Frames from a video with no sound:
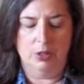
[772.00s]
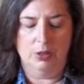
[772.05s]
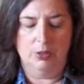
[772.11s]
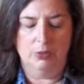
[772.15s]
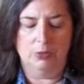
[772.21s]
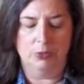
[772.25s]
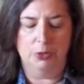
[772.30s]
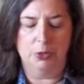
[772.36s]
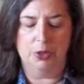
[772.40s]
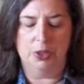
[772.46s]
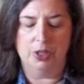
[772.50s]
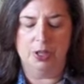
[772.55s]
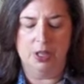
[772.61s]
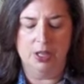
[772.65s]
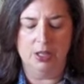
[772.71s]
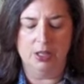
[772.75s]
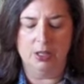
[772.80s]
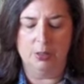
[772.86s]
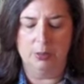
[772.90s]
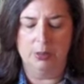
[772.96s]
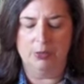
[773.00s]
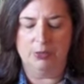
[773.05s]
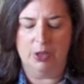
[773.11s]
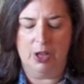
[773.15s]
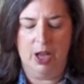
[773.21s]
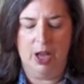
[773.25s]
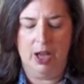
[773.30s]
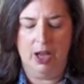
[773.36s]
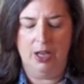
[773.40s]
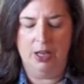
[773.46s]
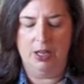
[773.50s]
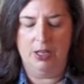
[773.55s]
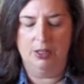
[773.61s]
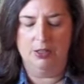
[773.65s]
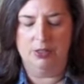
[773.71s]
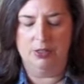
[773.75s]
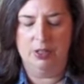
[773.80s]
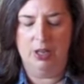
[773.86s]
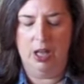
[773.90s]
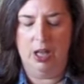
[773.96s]
For the kingdom of God
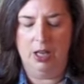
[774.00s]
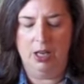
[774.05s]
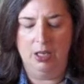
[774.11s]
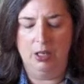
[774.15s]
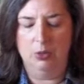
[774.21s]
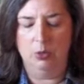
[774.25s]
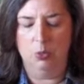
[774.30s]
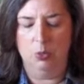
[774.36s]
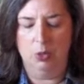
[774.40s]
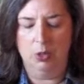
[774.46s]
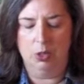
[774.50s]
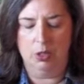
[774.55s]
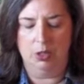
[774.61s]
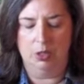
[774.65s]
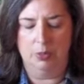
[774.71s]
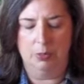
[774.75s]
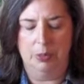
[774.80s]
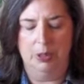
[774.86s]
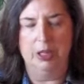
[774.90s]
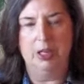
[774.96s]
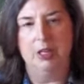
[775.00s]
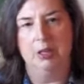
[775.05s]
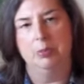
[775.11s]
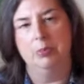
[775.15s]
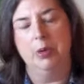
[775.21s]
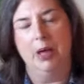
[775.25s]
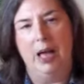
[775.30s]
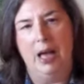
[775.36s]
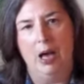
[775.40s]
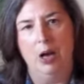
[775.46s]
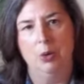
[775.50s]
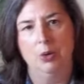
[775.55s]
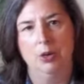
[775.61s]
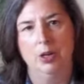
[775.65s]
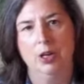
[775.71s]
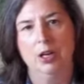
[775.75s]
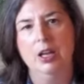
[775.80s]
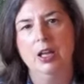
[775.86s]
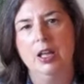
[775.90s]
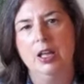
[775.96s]
is not in word, but in
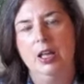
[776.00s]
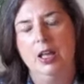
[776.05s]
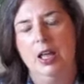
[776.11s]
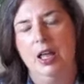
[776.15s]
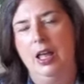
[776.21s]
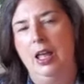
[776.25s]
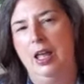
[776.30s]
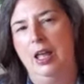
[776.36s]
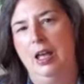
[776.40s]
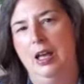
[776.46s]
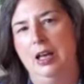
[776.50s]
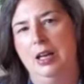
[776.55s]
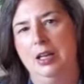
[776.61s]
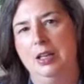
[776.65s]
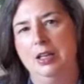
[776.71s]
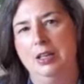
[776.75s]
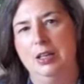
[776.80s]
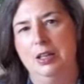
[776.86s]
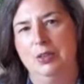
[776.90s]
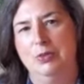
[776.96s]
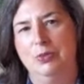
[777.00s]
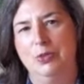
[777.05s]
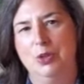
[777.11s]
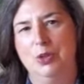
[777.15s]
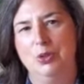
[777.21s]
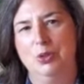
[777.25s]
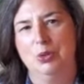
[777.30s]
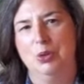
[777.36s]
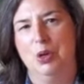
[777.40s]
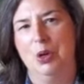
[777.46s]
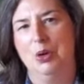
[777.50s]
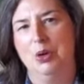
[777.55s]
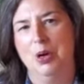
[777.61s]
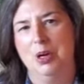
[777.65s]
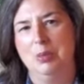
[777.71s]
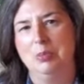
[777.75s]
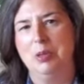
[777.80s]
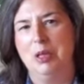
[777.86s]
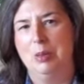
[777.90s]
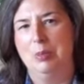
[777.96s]
power. And if you go
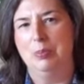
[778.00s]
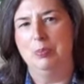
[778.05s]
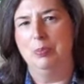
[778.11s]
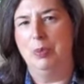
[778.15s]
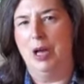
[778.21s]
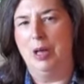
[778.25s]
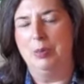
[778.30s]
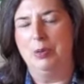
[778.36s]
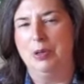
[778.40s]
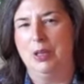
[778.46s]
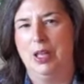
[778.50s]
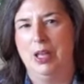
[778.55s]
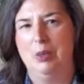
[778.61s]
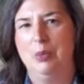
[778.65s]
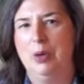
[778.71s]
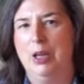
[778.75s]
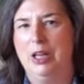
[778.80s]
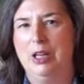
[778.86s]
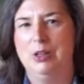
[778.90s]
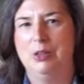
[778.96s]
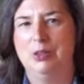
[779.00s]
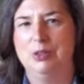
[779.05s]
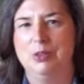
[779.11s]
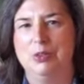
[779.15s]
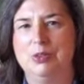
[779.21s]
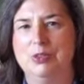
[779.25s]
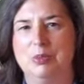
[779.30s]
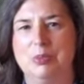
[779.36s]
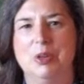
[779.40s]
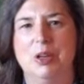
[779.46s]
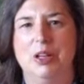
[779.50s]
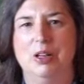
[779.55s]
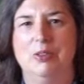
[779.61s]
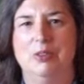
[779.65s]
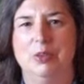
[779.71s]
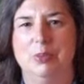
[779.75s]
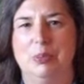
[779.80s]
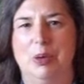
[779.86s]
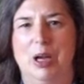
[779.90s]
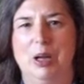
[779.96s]
on Bible Gateway or do some kind
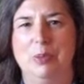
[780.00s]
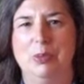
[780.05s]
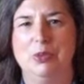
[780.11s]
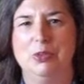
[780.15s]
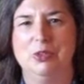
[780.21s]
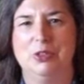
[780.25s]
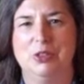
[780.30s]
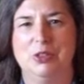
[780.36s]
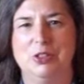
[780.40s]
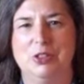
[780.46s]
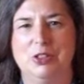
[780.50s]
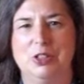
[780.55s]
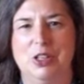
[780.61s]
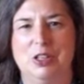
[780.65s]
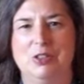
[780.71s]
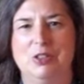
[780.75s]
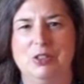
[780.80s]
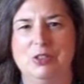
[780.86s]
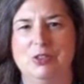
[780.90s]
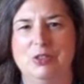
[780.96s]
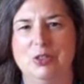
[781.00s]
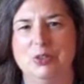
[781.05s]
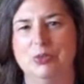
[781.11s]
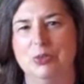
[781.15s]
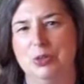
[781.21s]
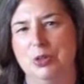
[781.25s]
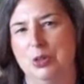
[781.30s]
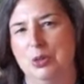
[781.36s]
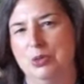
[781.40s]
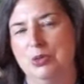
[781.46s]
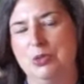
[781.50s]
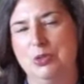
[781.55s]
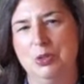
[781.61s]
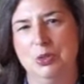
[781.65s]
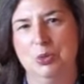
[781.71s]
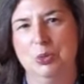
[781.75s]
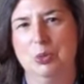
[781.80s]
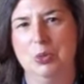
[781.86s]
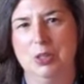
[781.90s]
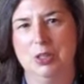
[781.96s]
of a Bible search and just look for those
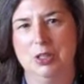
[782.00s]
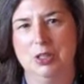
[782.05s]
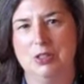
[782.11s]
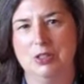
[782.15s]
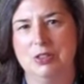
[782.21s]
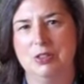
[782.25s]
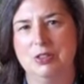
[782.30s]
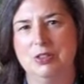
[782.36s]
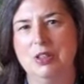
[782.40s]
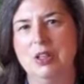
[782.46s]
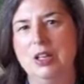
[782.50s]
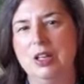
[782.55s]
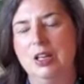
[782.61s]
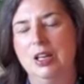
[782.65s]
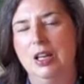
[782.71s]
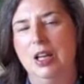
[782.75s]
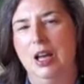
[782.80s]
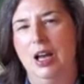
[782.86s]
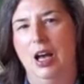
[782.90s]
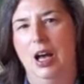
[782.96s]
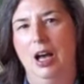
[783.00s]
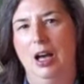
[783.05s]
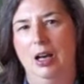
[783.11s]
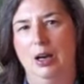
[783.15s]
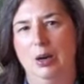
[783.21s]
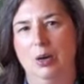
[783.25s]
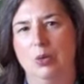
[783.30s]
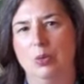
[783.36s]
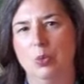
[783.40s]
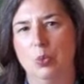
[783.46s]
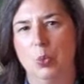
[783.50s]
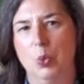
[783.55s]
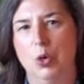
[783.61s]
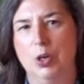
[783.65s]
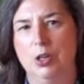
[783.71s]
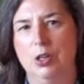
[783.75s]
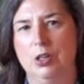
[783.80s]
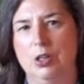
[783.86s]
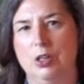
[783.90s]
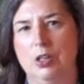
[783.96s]
two words,
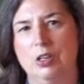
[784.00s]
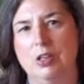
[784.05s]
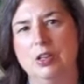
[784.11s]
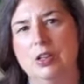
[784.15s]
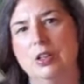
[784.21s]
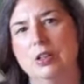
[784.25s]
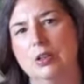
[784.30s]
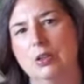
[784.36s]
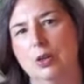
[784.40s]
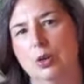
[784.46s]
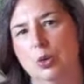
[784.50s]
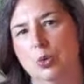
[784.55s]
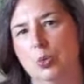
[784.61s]
word or